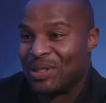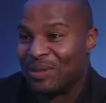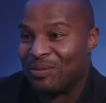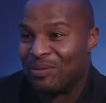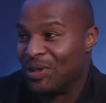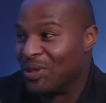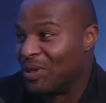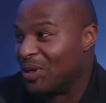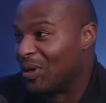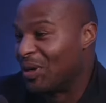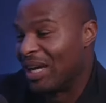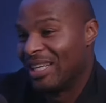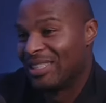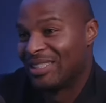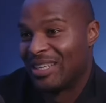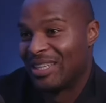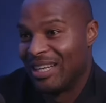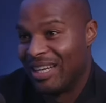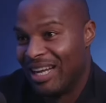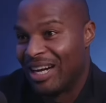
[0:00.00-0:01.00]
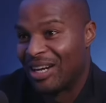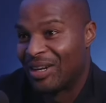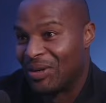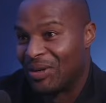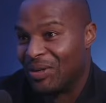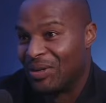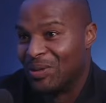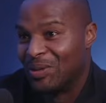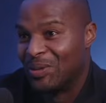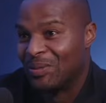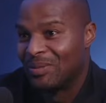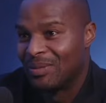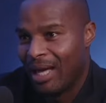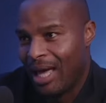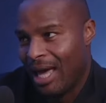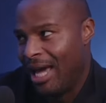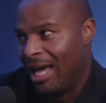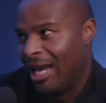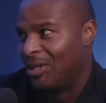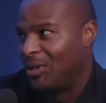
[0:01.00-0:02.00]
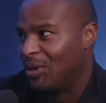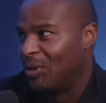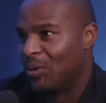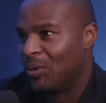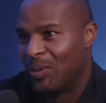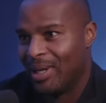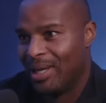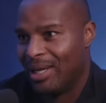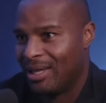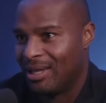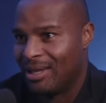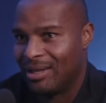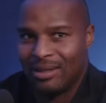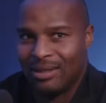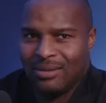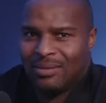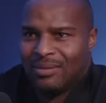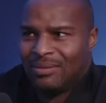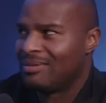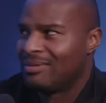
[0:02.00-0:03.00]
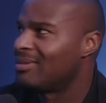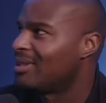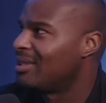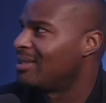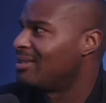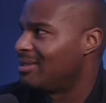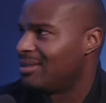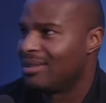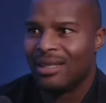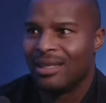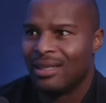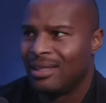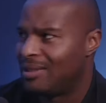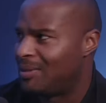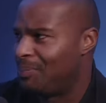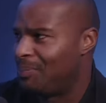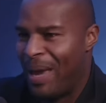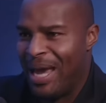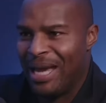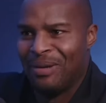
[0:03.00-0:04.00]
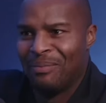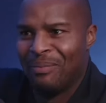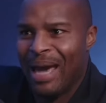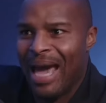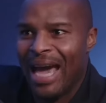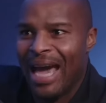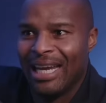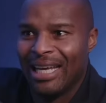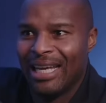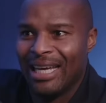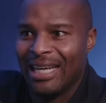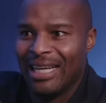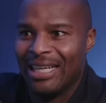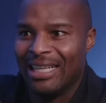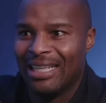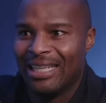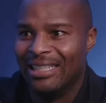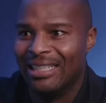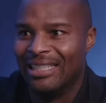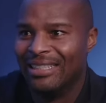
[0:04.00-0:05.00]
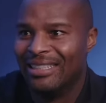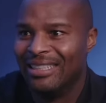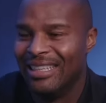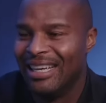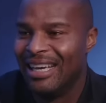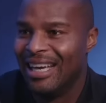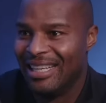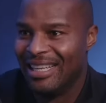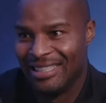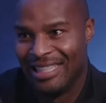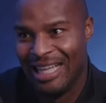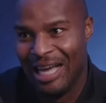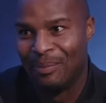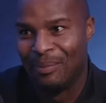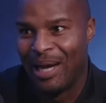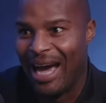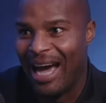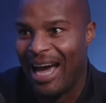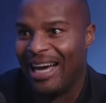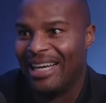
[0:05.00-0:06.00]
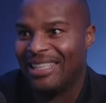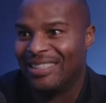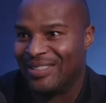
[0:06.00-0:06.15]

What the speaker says: You go down to the locker room and you're with it's Peyton Manning and it's them guys,